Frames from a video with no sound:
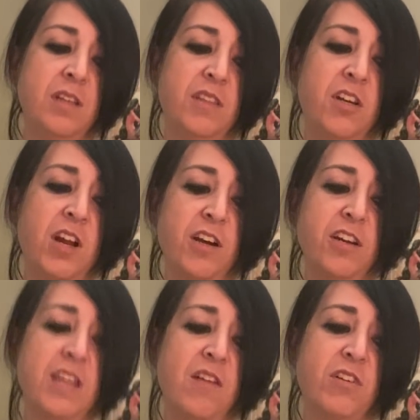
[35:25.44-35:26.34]
They're not
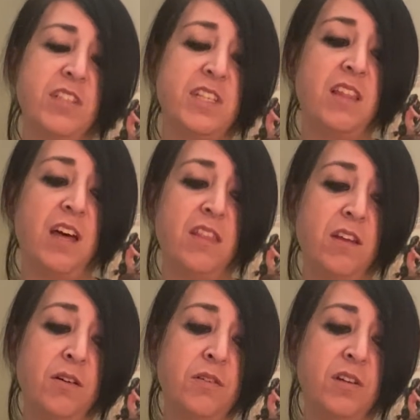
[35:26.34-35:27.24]
going to ever say that,
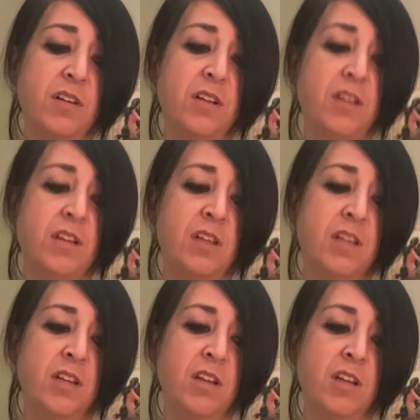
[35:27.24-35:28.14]
though.
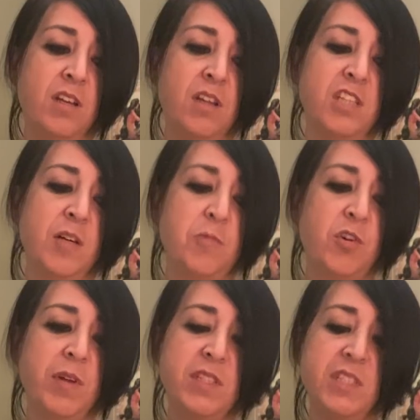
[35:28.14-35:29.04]
Tell me
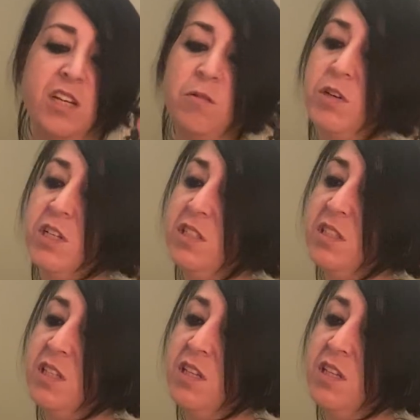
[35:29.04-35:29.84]
more about this 8 of Wands.